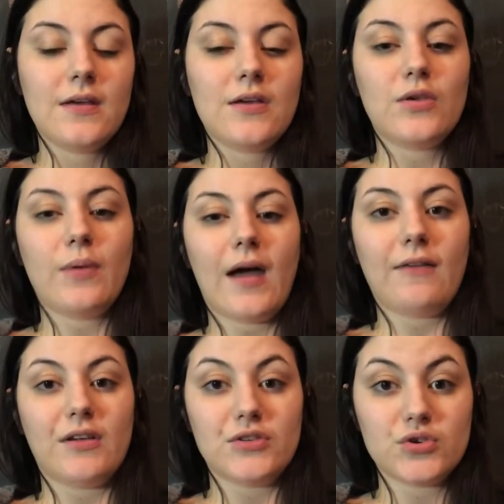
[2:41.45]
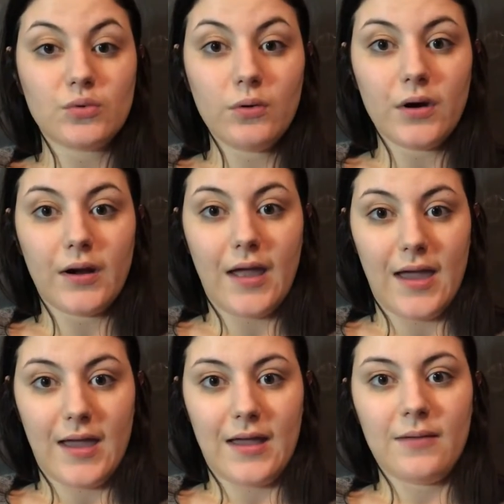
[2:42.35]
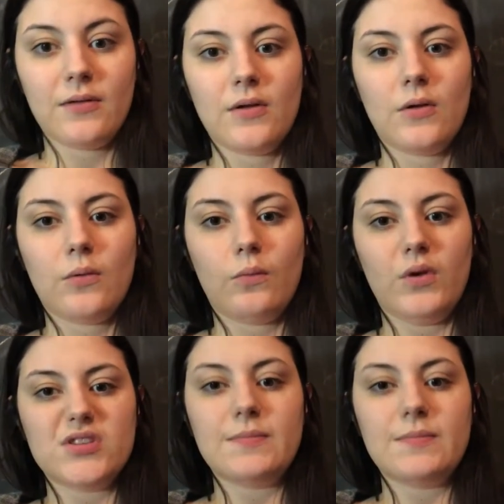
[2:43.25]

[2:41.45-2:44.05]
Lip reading: you have a short A, which